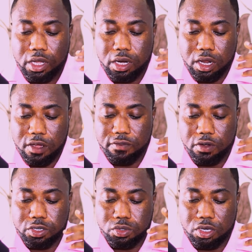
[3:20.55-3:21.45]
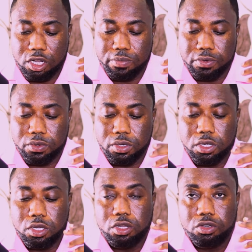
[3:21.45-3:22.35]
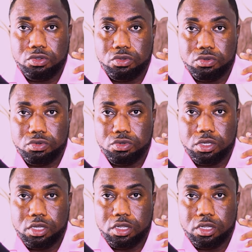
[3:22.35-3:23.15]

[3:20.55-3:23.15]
and therefore it will help you to